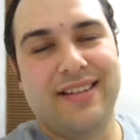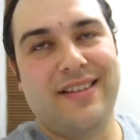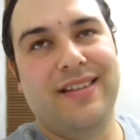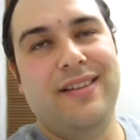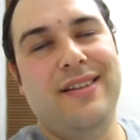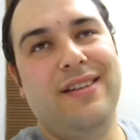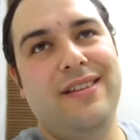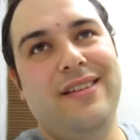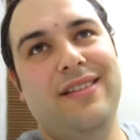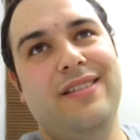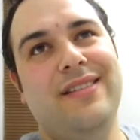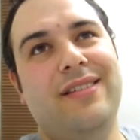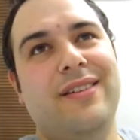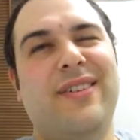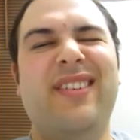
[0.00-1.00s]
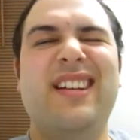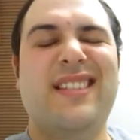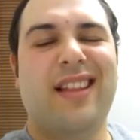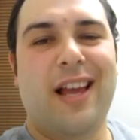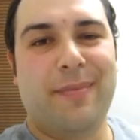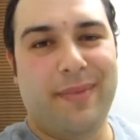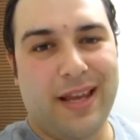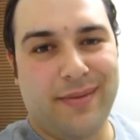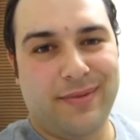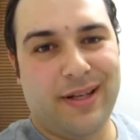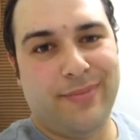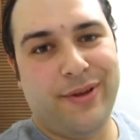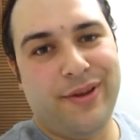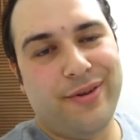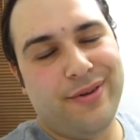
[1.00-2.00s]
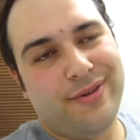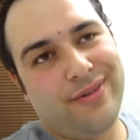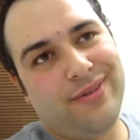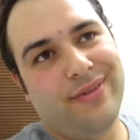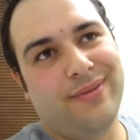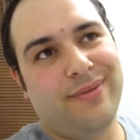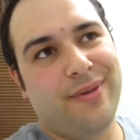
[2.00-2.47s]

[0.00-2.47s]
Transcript: She's always liked BMWs.